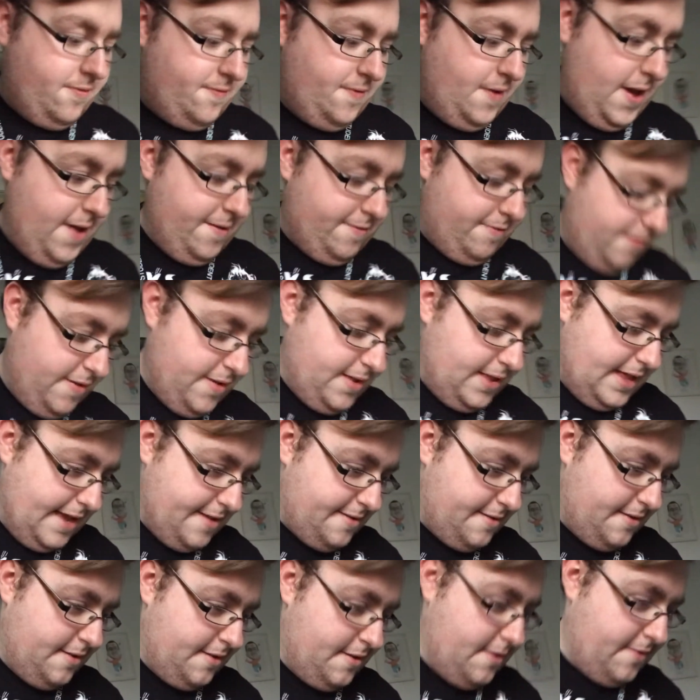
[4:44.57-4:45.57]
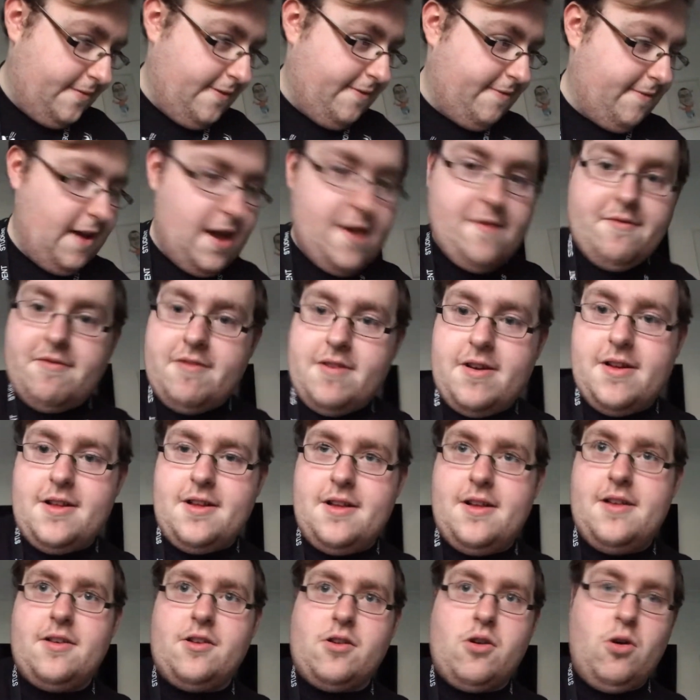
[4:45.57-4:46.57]
favourite lessons, your favourite
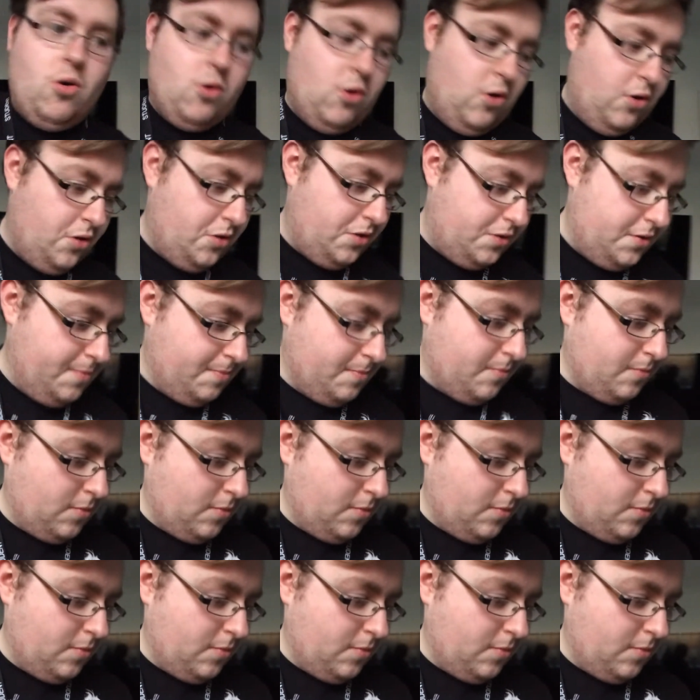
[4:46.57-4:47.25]
course,